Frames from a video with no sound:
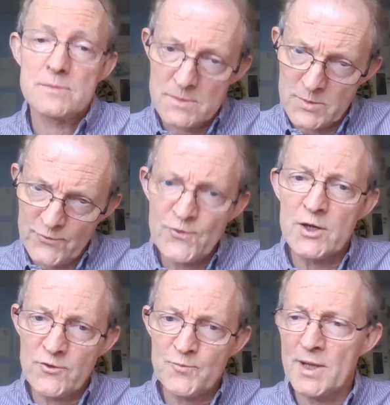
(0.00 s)

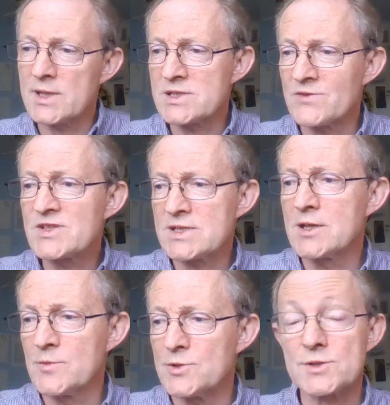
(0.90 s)
5 pairs of
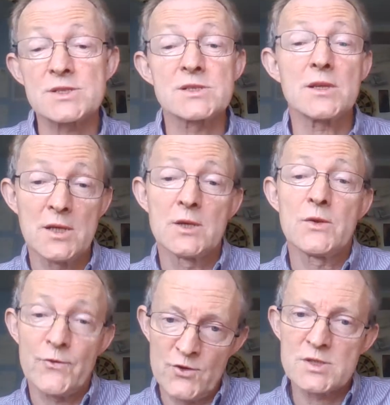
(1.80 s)
syllables, the
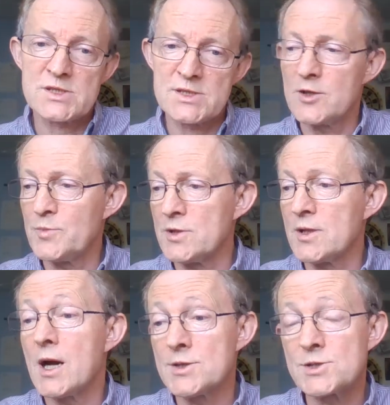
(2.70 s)
first syllable
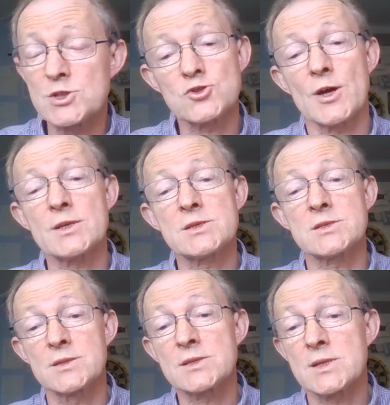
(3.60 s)
unstressed
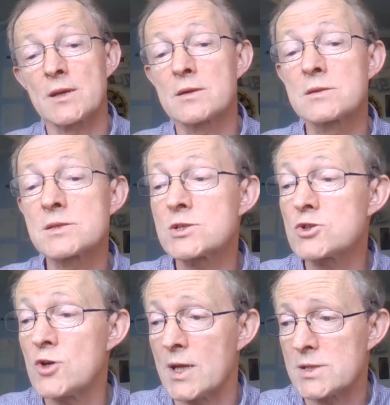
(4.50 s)
and the second
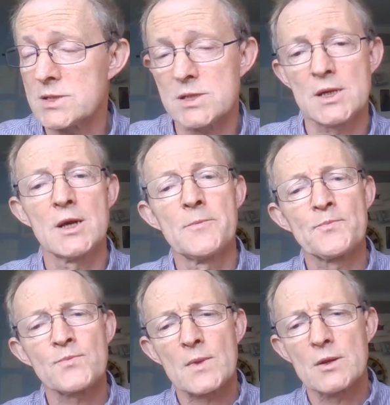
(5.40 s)
stressed,
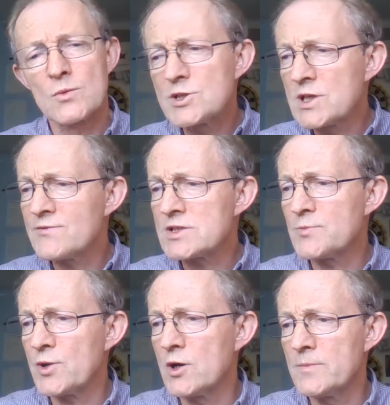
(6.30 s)
which gives the
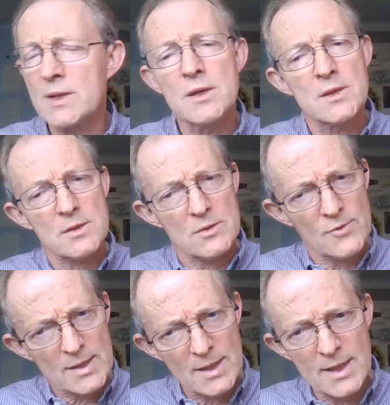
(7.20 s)
poem a
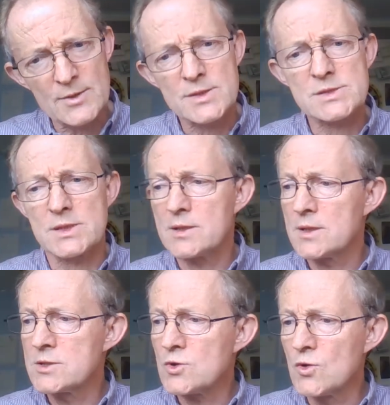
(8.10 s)
regularity
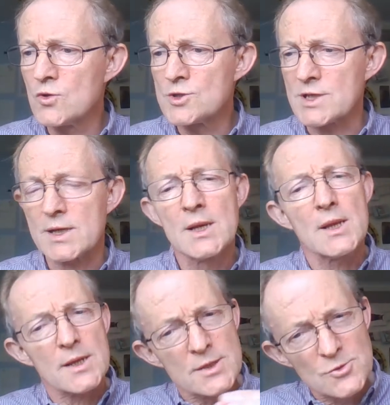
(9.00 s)
and order,
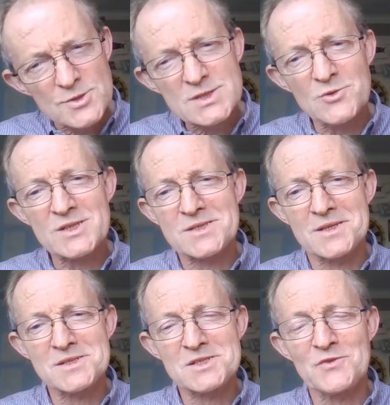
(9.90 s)
and also a
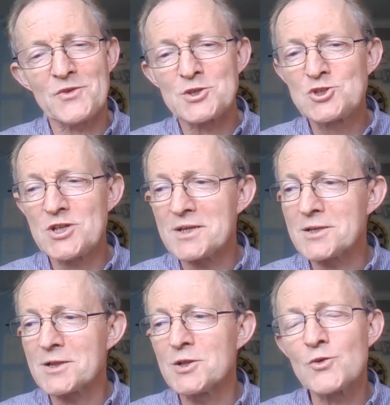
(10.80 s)
sense of
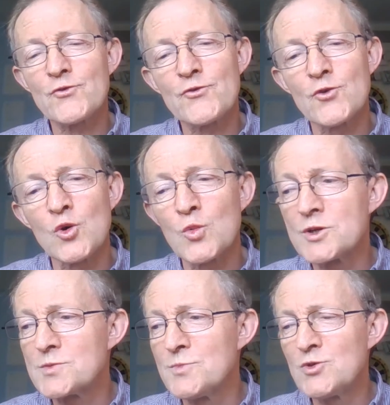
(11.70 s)
gentle
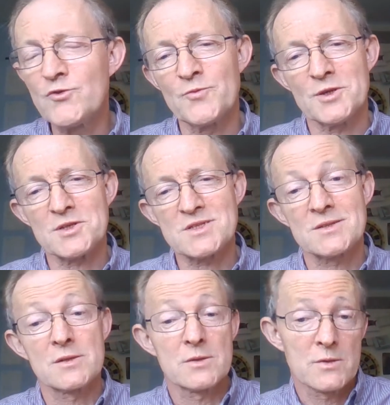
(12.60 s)
forward movement
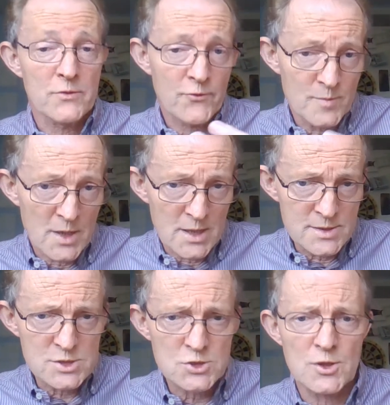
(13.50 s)
from
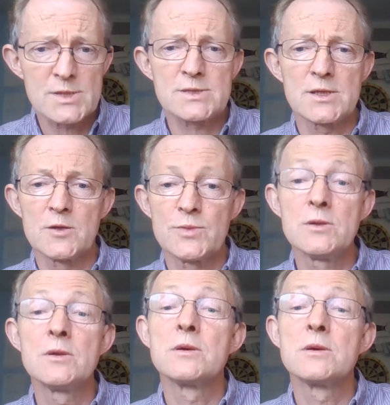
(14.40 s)
unstressed syllable